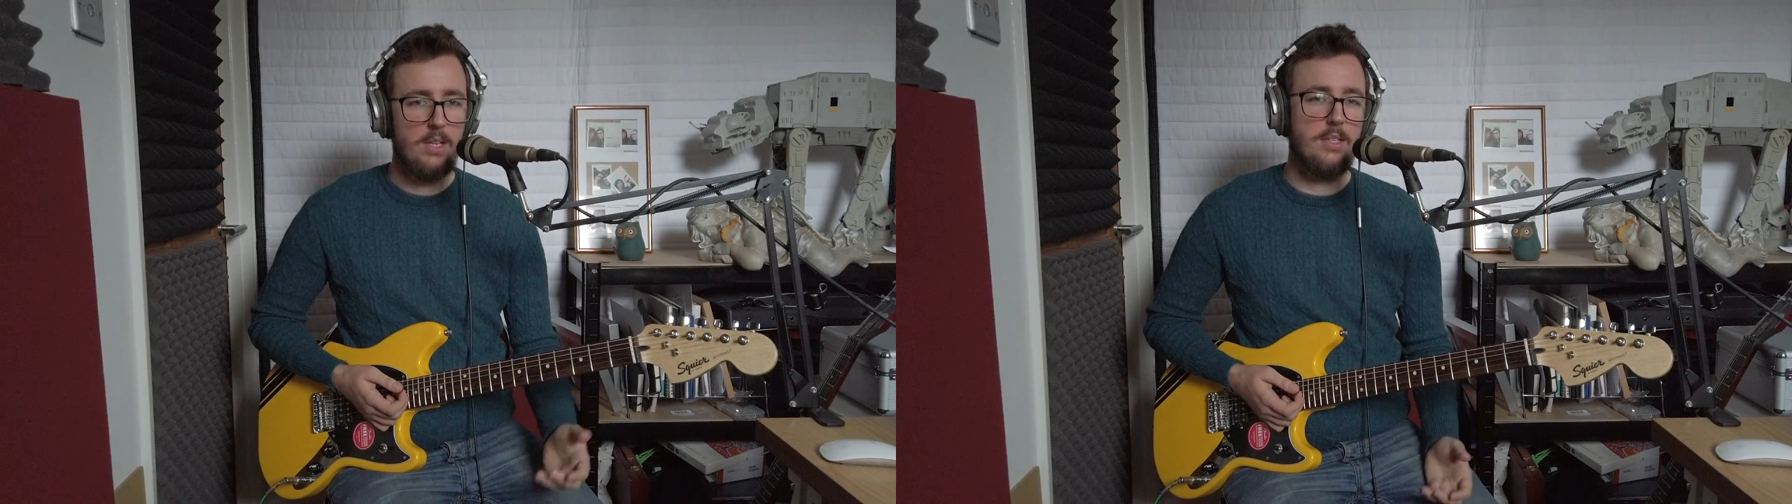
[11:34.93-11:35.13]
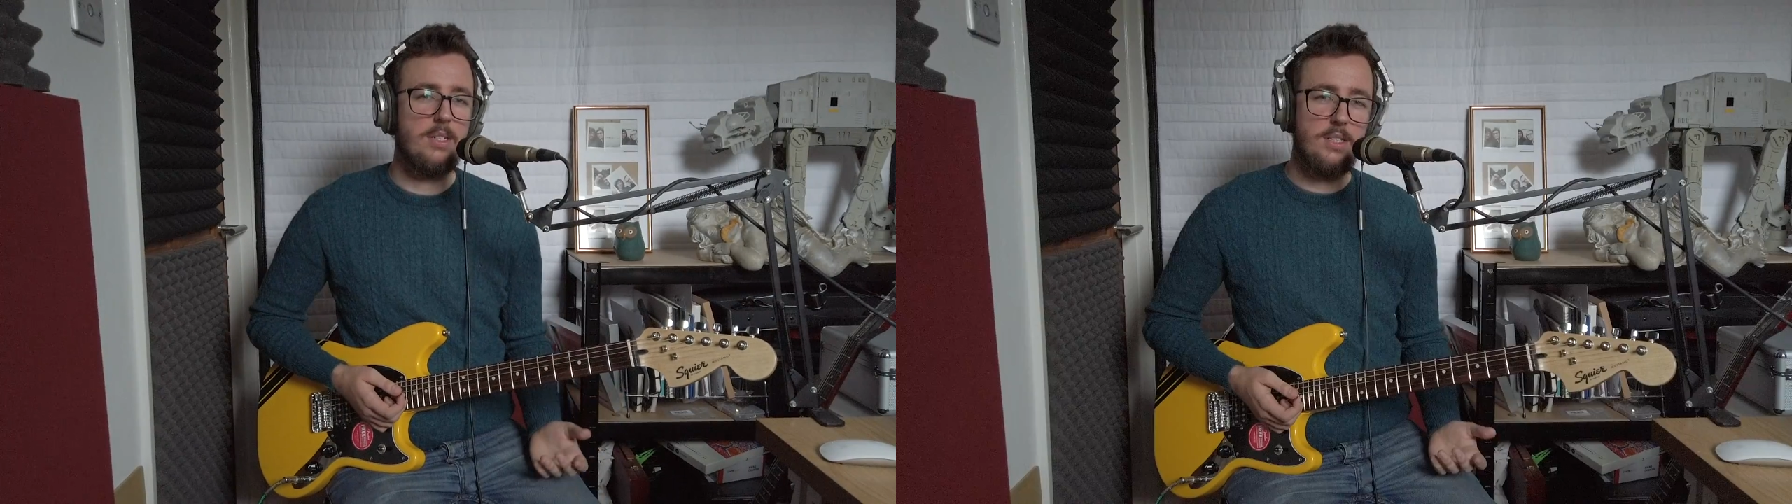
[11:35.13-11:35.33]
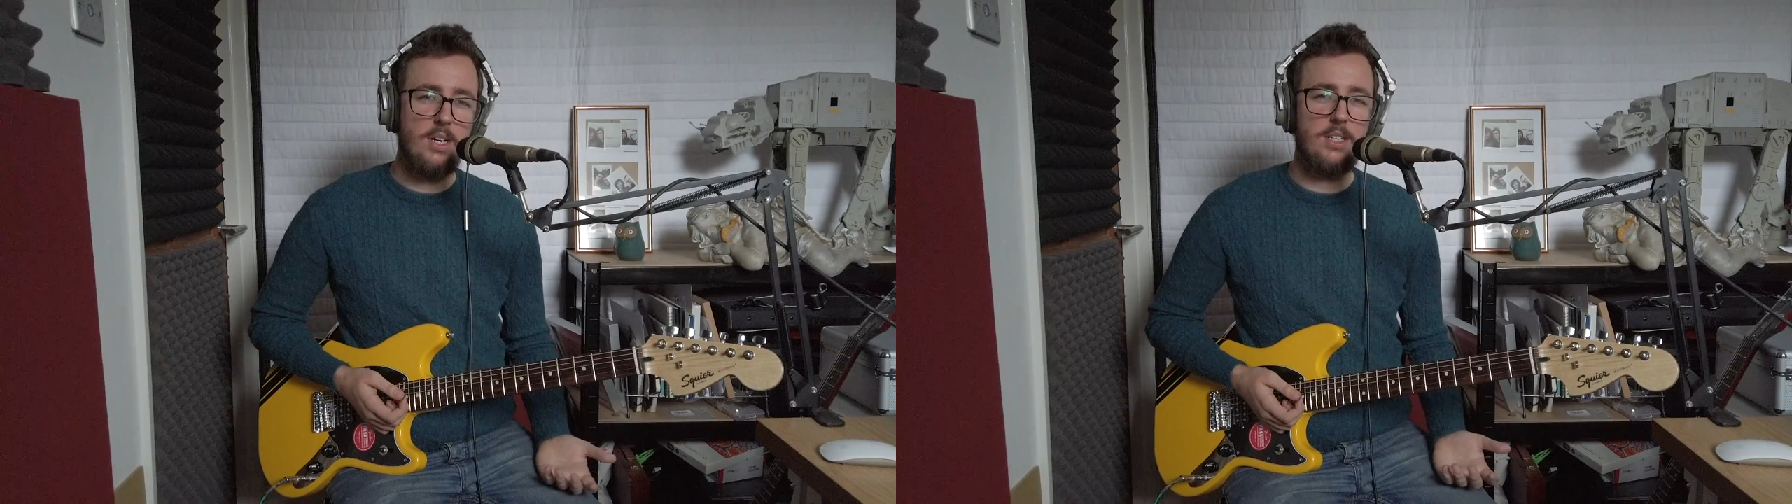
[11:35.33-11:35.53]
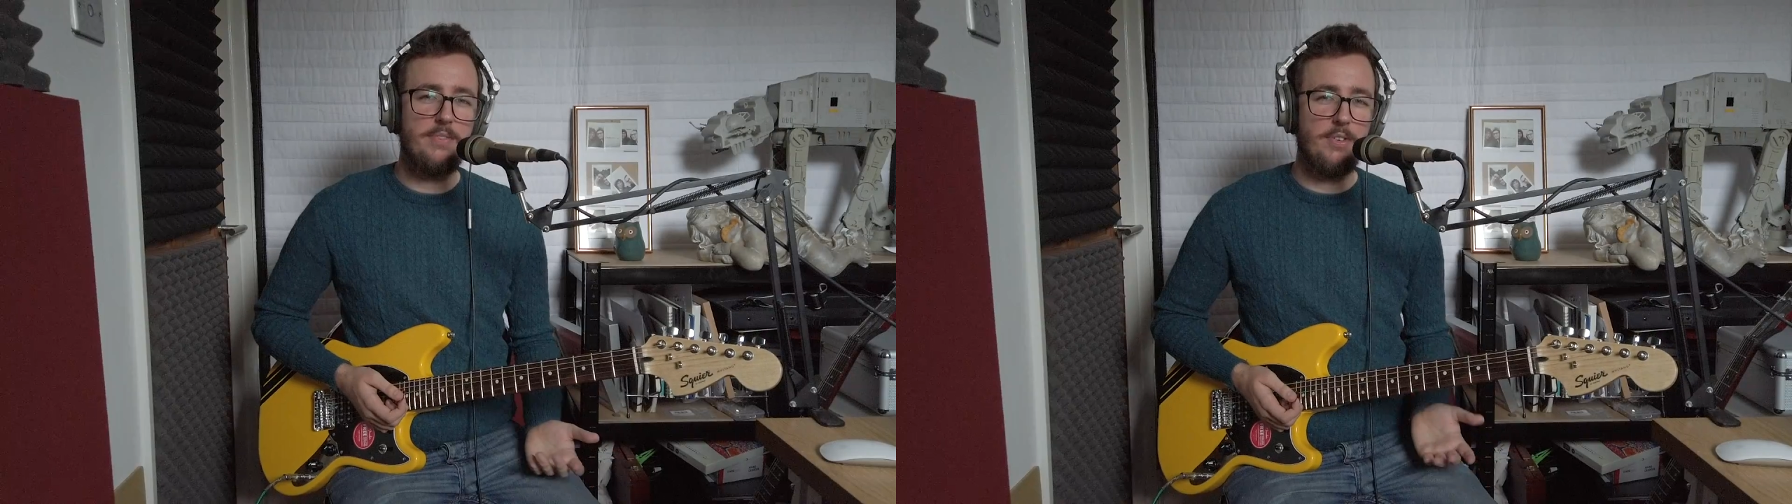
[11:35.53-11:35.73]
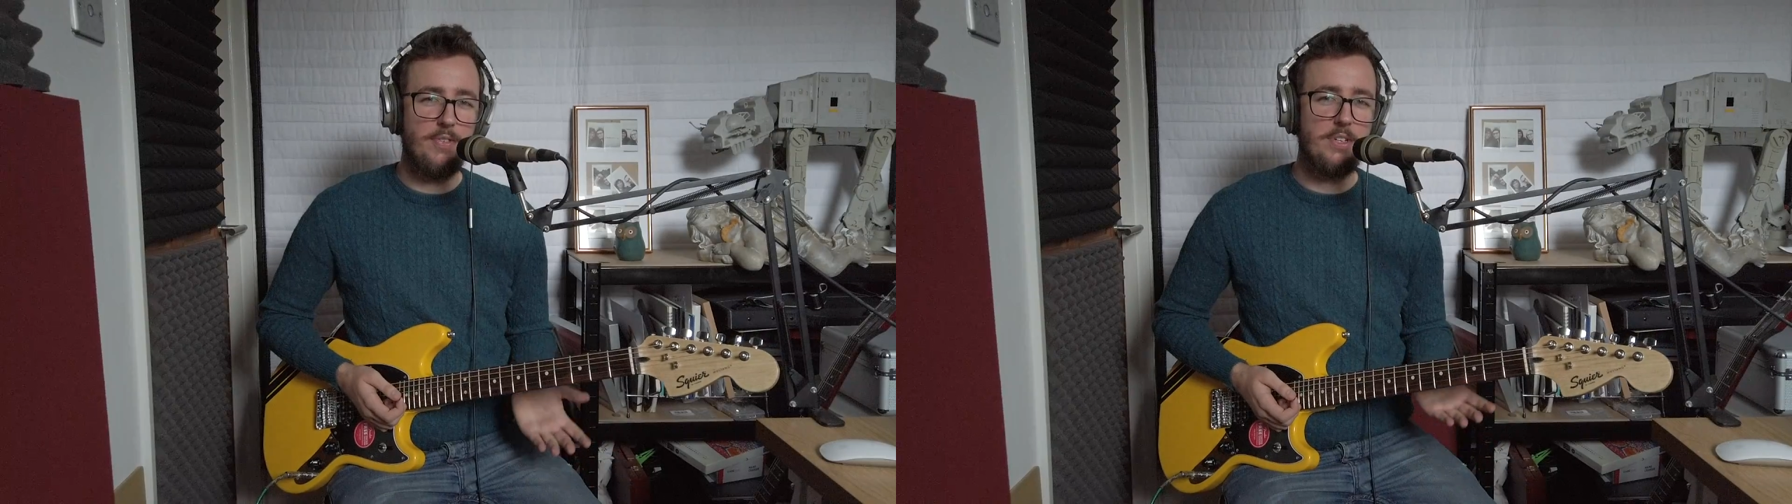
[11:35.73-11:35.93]
This guitar
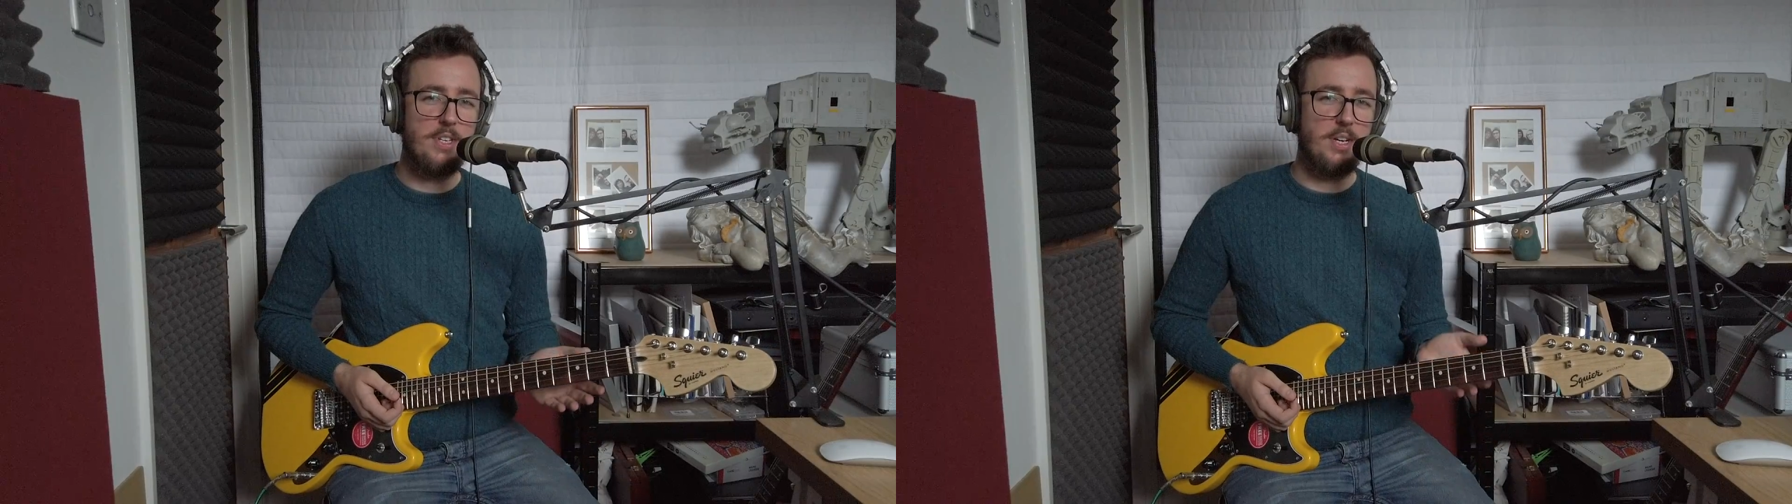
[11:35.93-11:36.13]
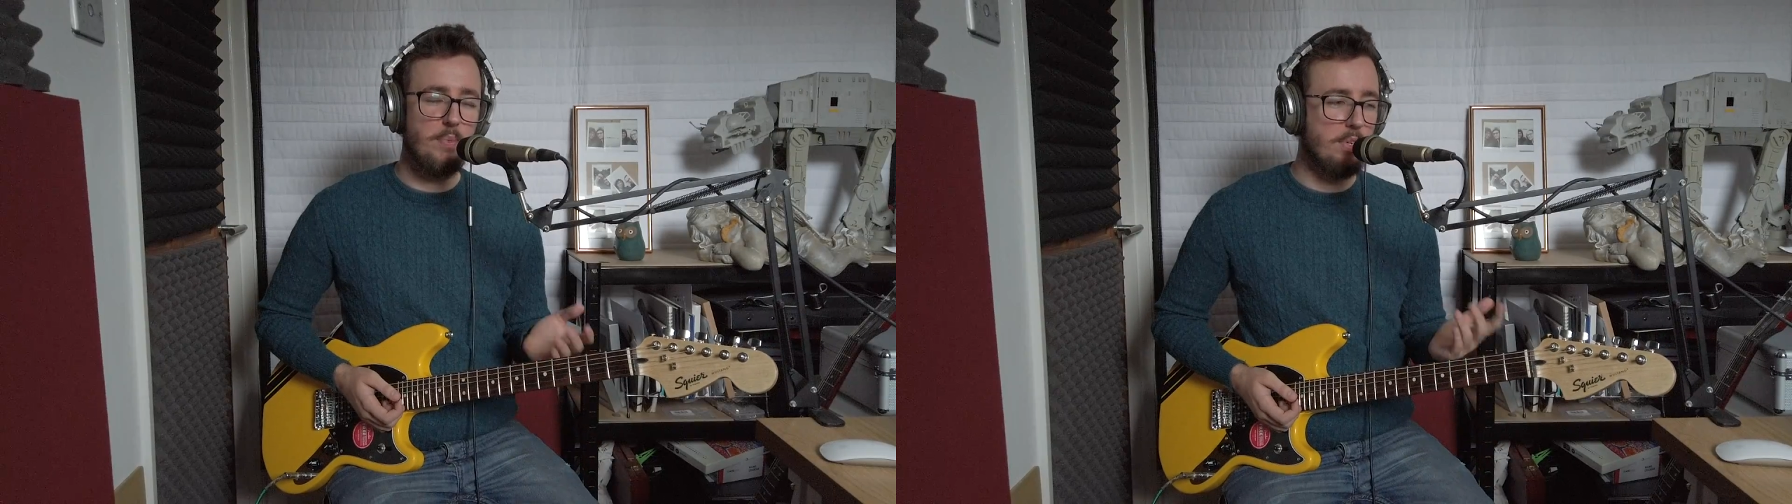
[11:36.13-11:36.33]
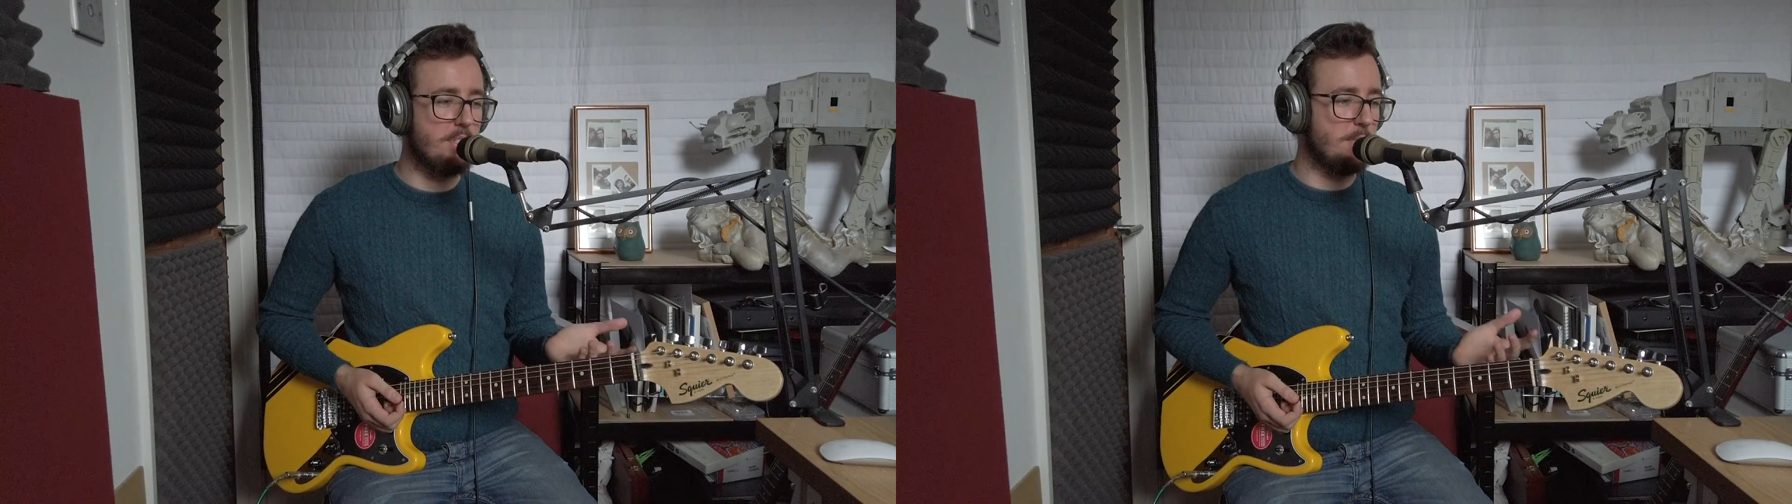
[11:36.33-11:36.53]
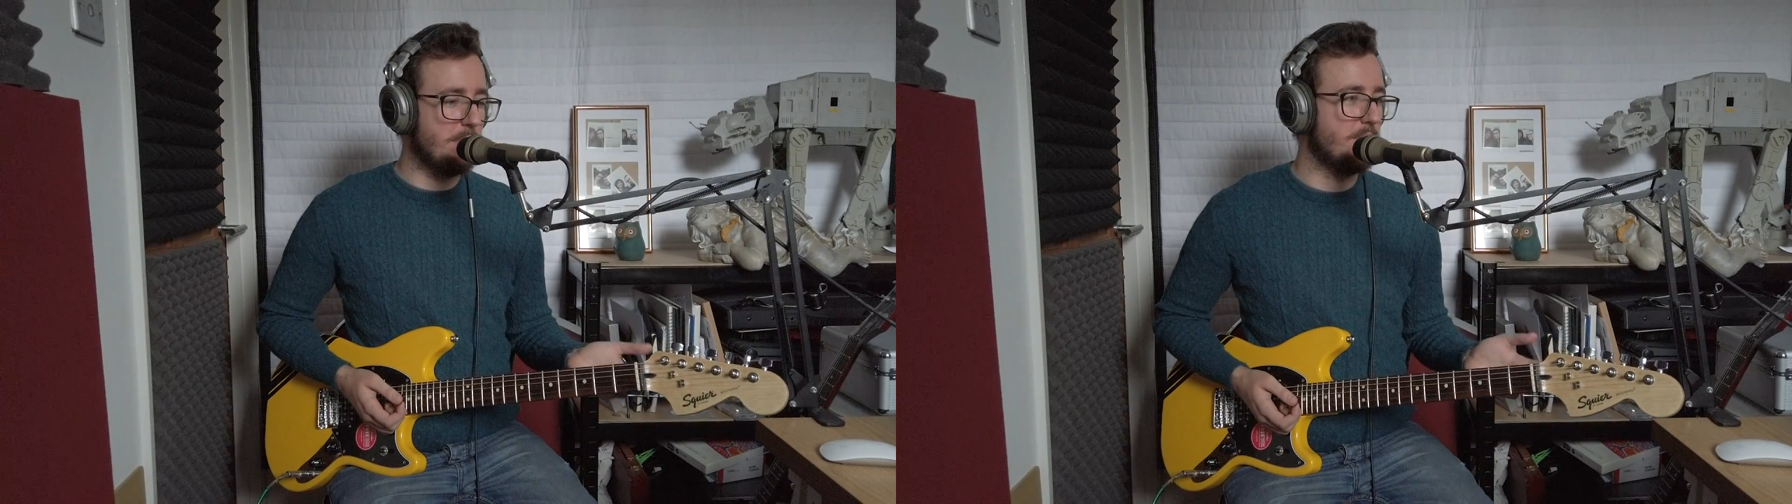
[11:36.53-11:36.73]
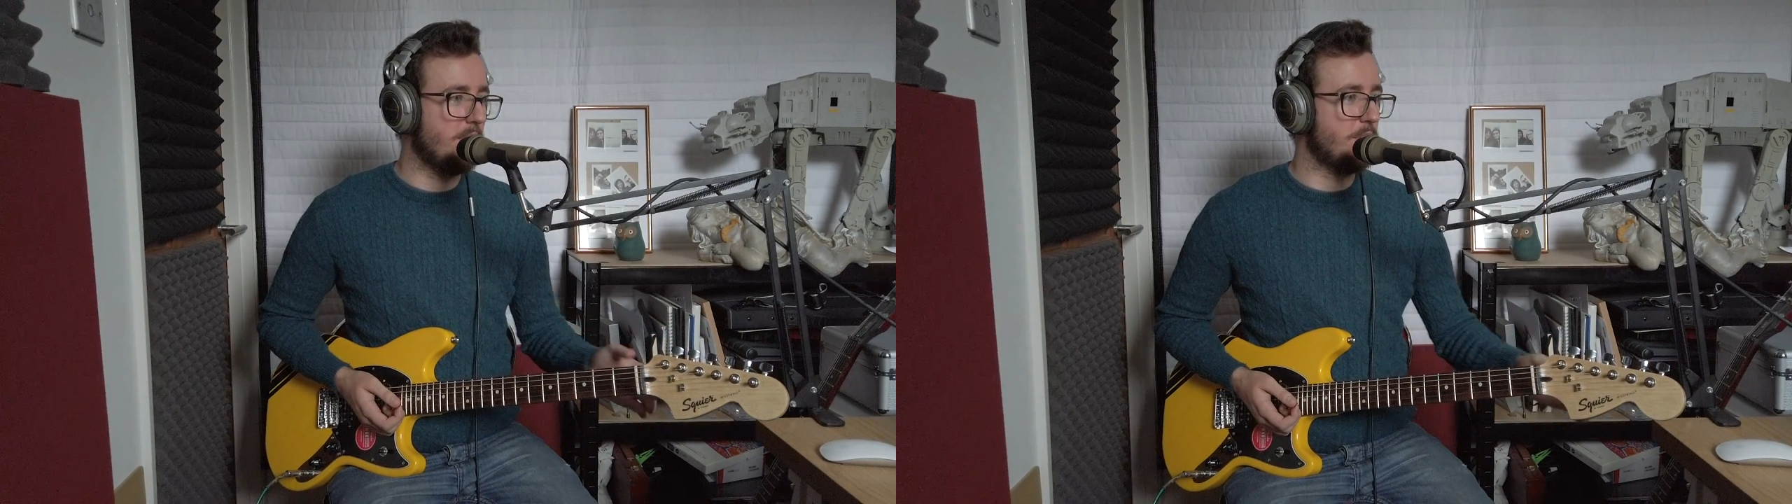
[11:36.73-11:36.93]
definitely feels like it wants to be
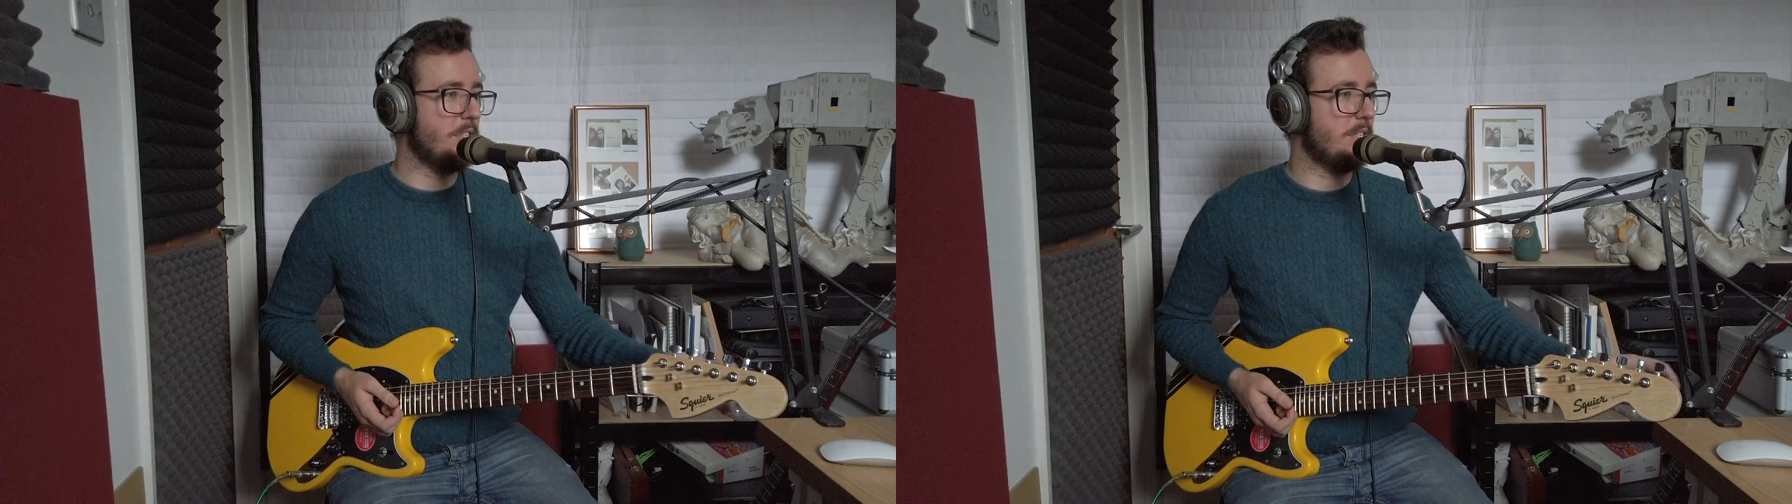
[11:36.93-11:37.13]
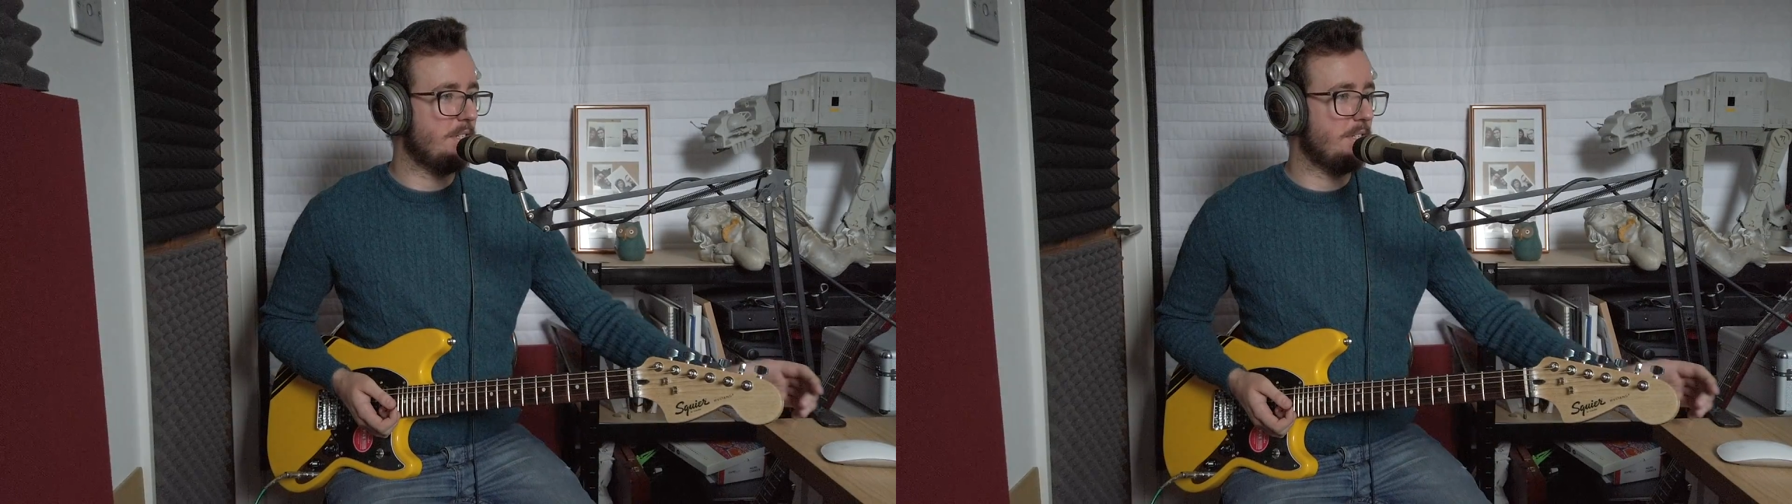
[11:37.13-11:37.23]
crunchy.